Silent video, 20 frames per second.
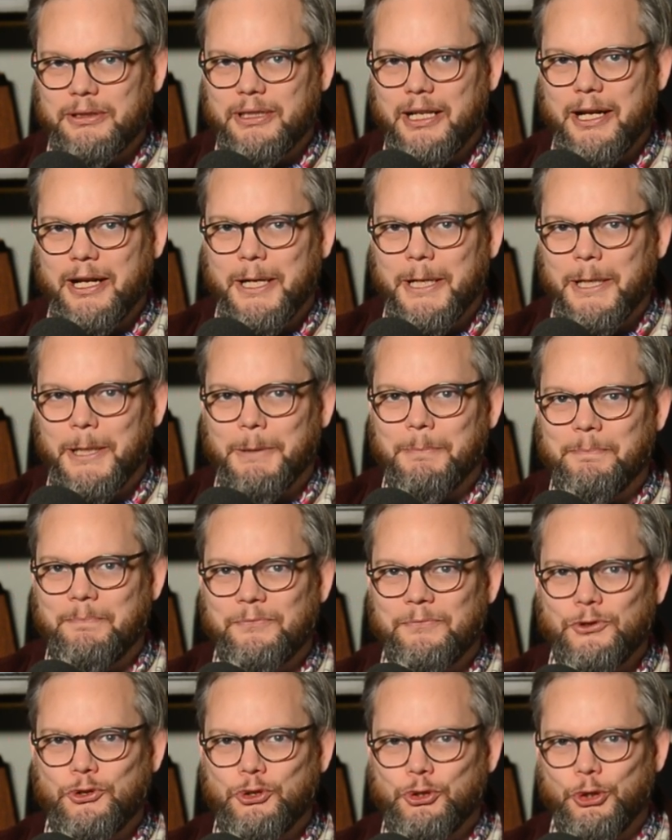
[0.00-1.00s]
uh,
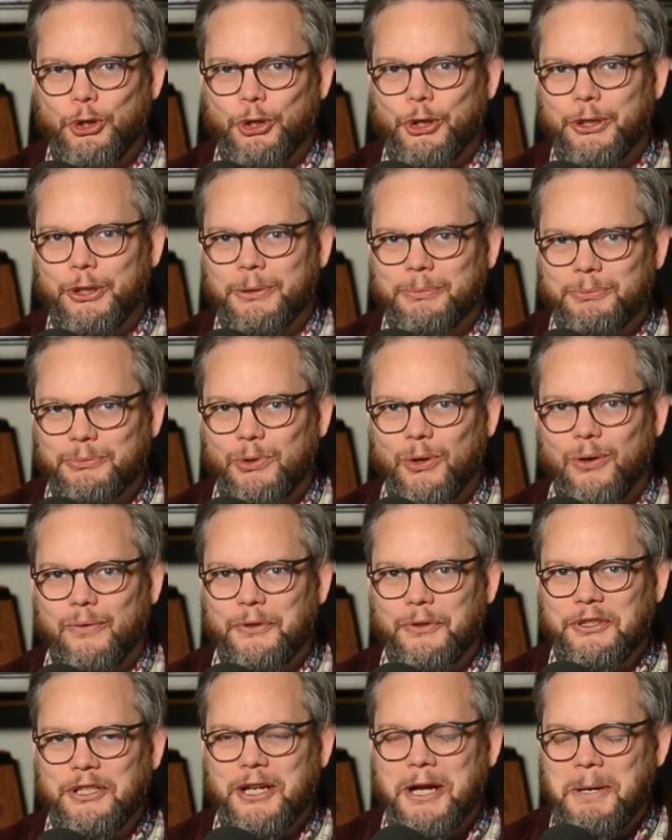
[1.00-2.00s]
sugar over
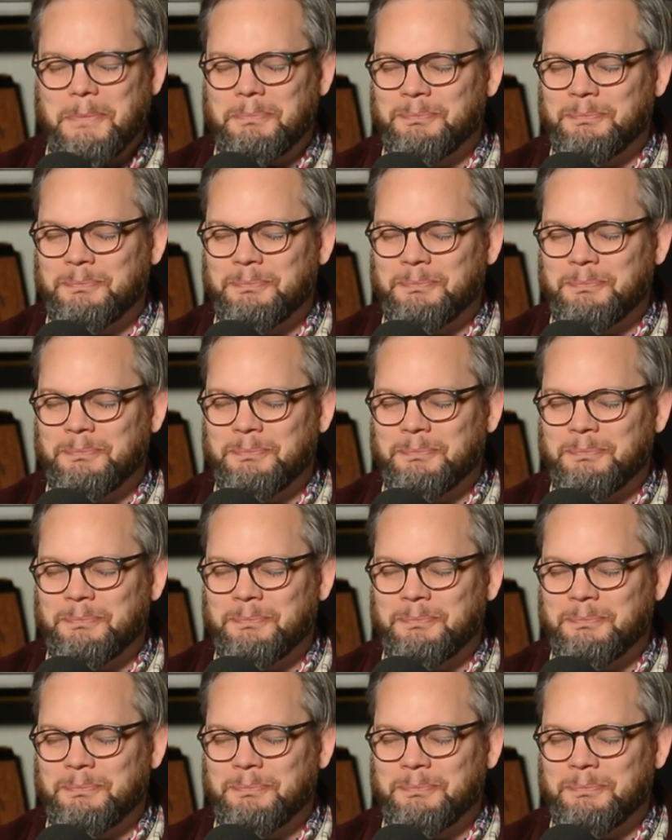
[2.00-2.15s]
top